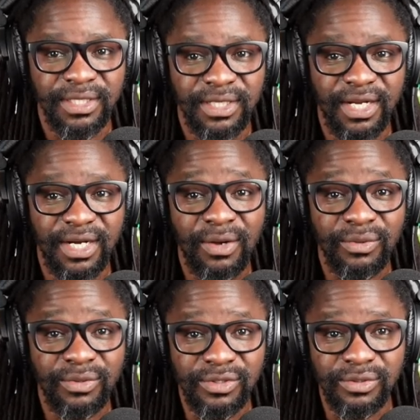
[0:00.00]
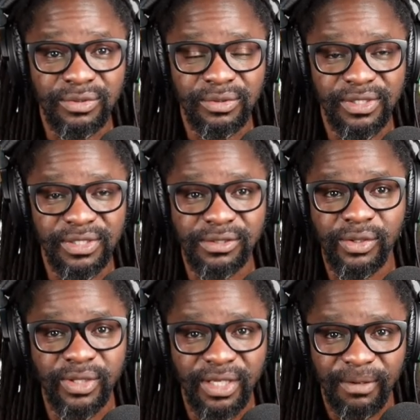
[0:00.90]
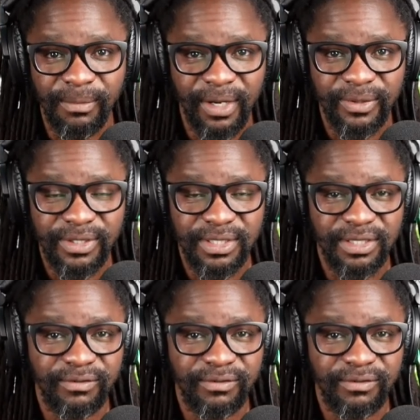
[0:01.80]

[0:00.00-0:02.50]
around you is talking about it.